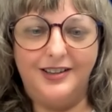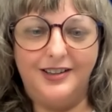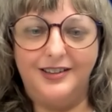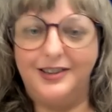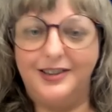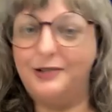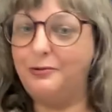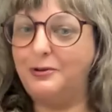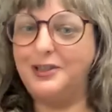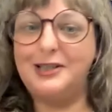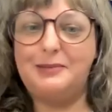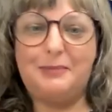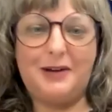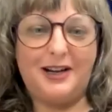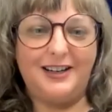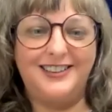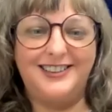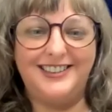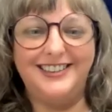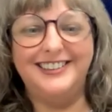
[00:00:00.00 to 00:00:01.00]

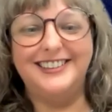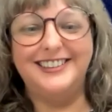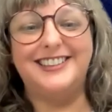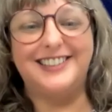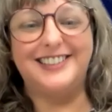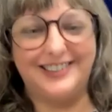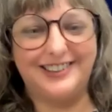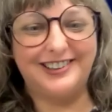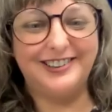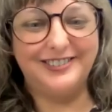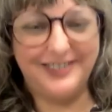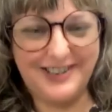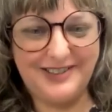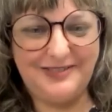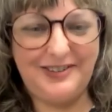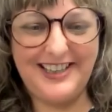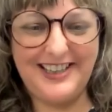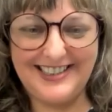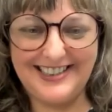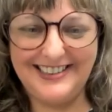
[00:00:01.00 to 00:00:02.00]
respect it deserves,
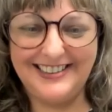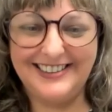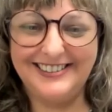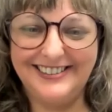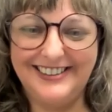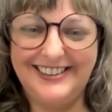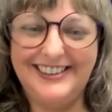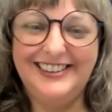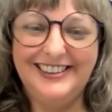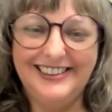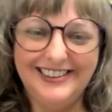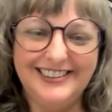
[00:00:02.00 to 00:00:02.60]
basically.